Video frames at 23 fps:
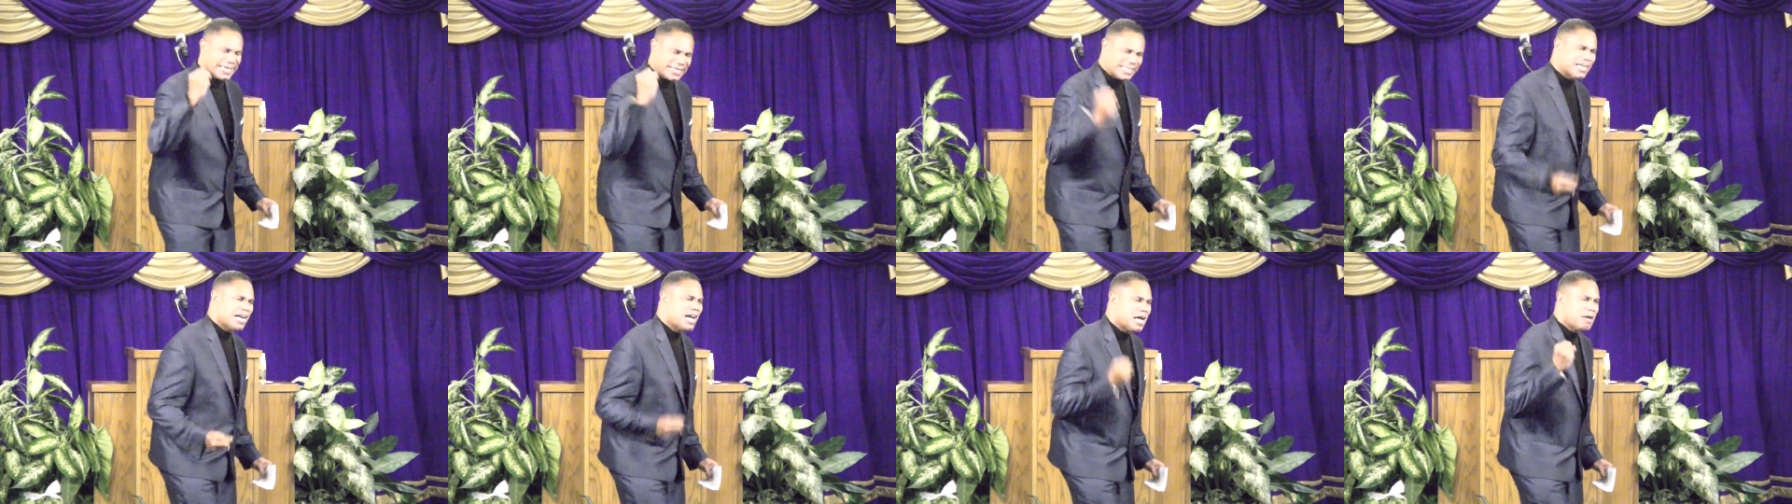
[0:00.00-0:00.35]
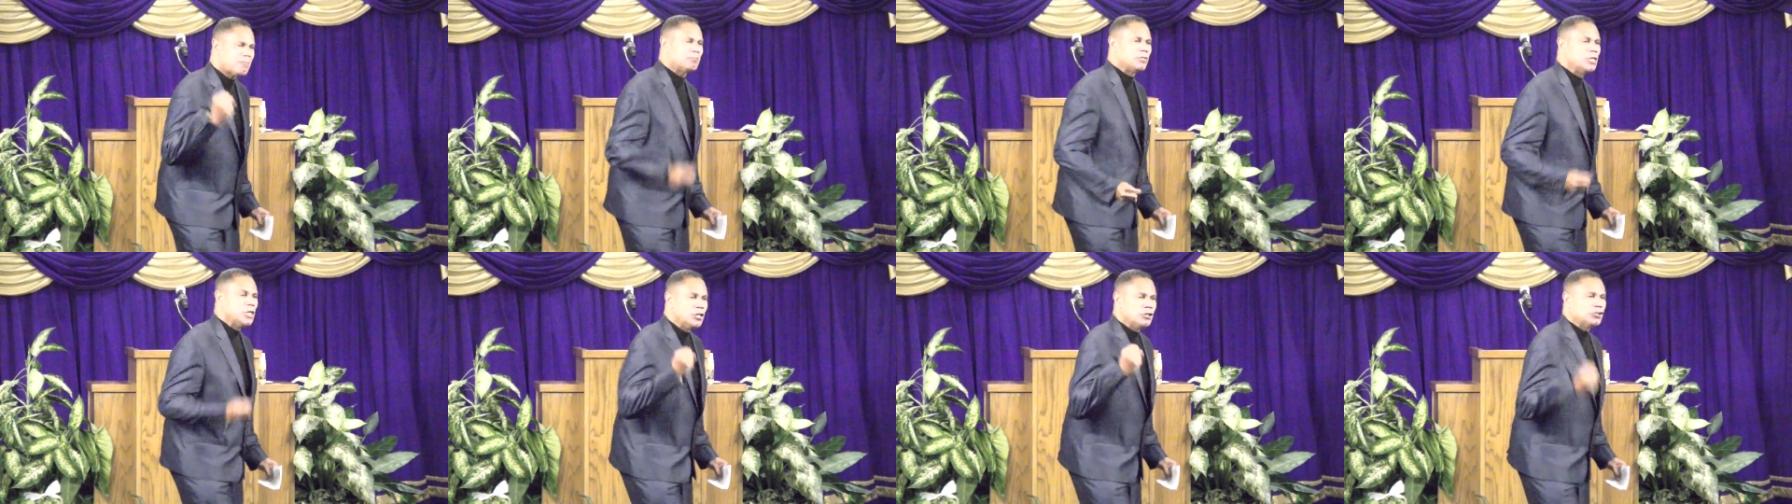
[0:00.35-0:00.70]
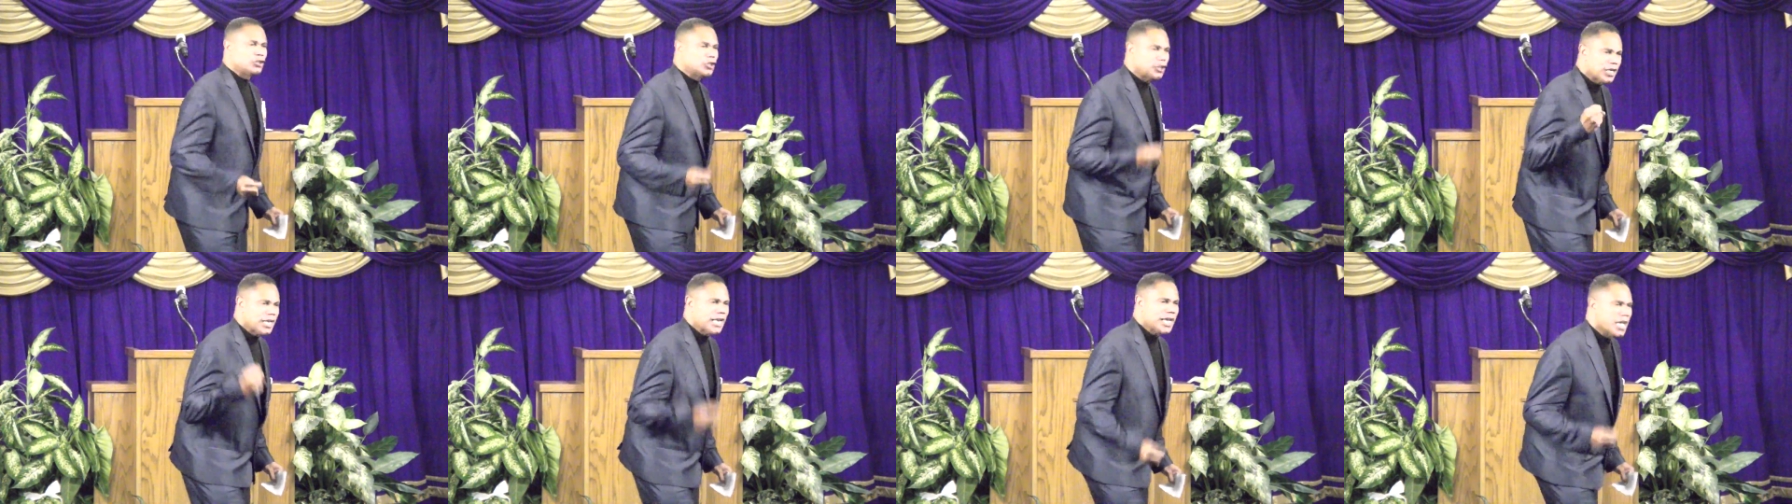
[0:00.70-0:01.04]
come
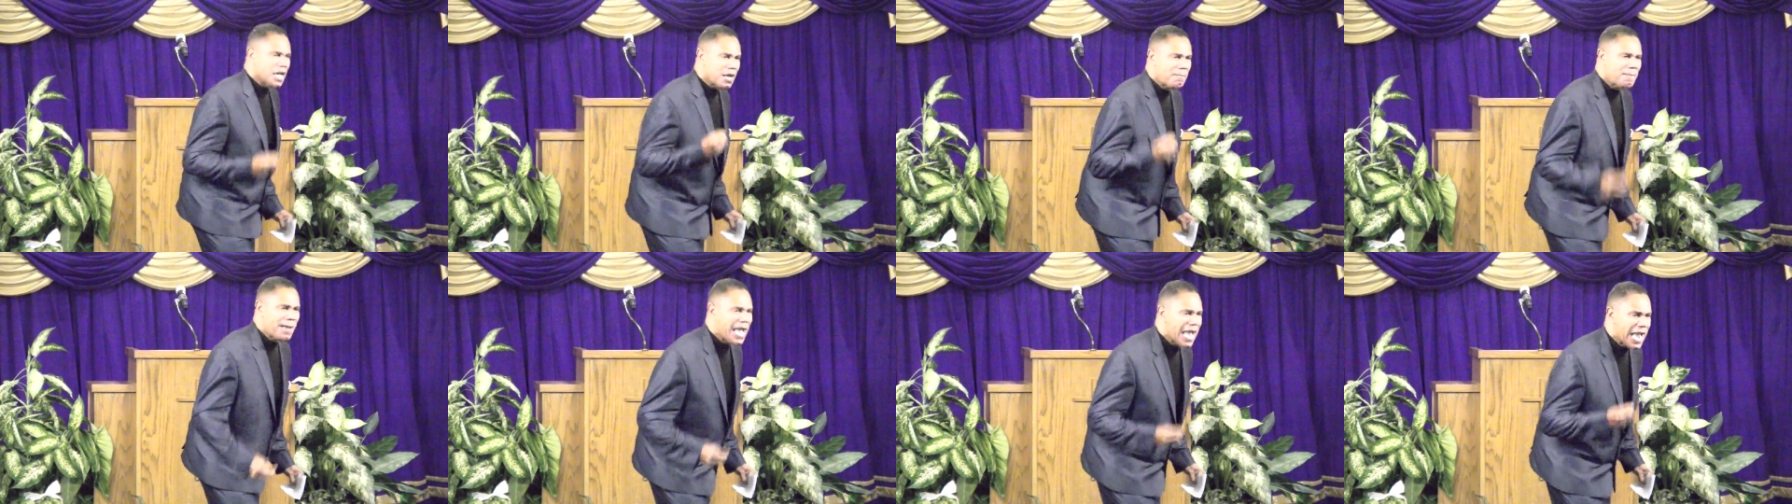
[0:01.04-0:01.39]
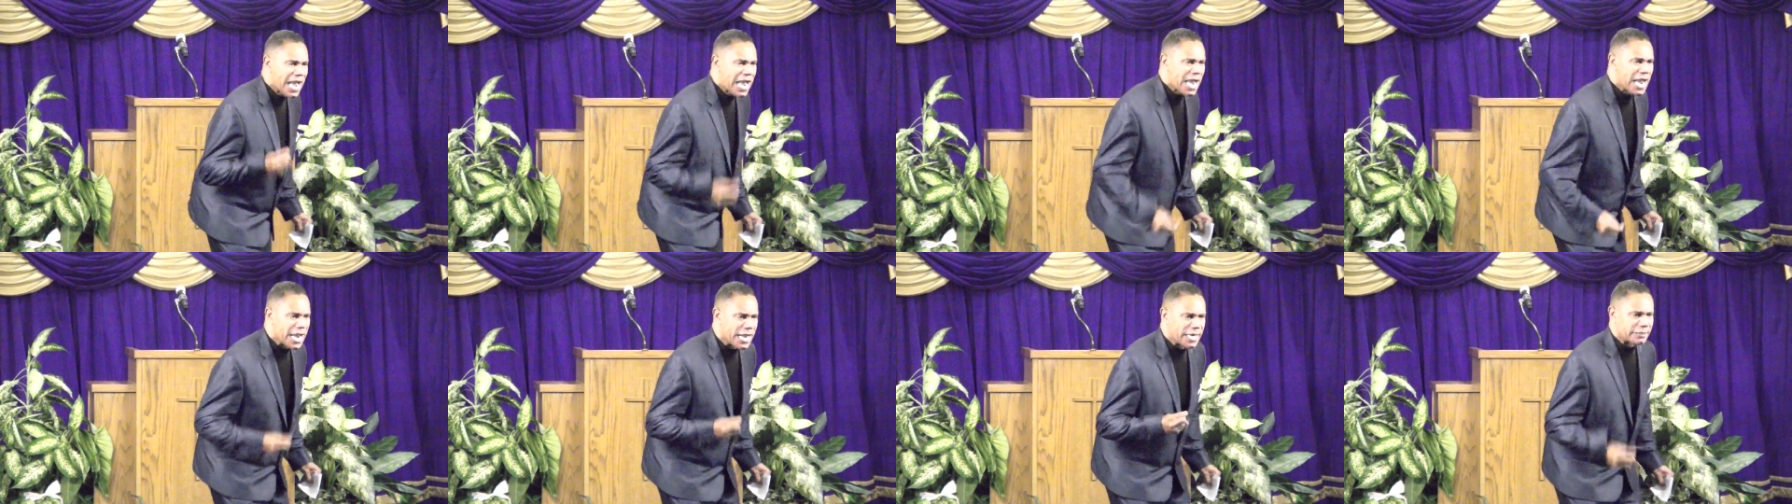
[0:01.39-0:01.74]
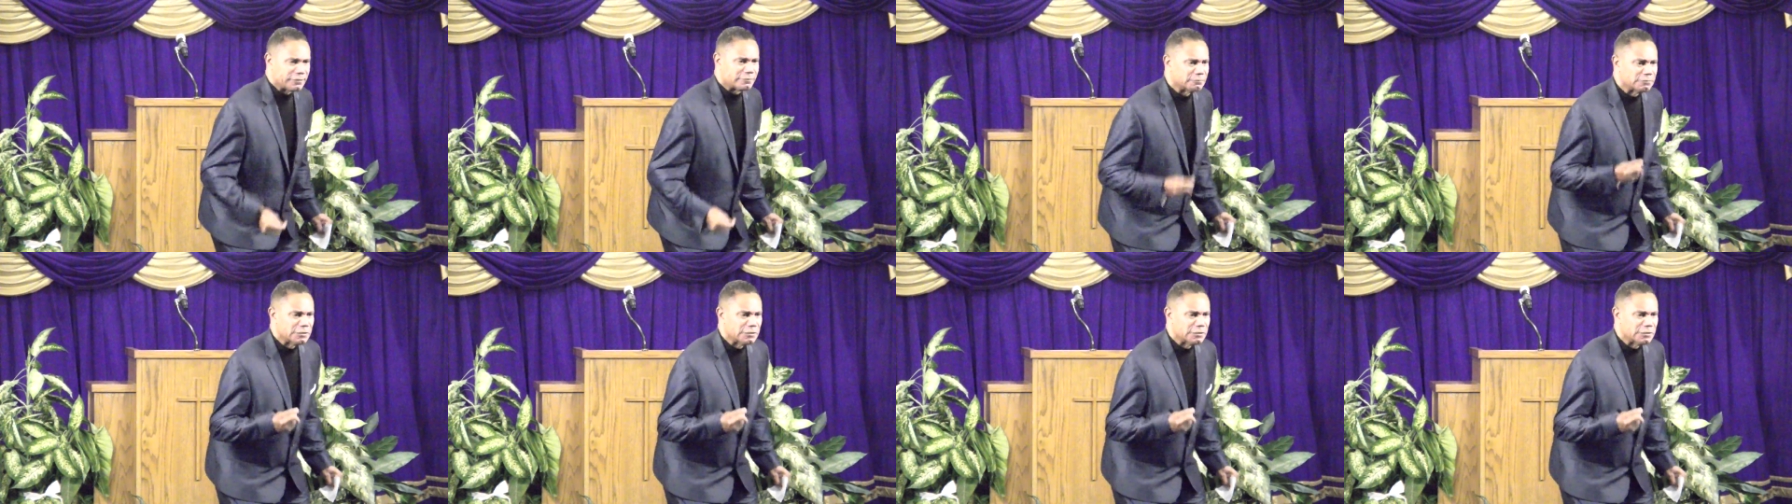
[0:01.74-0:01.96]
see a man.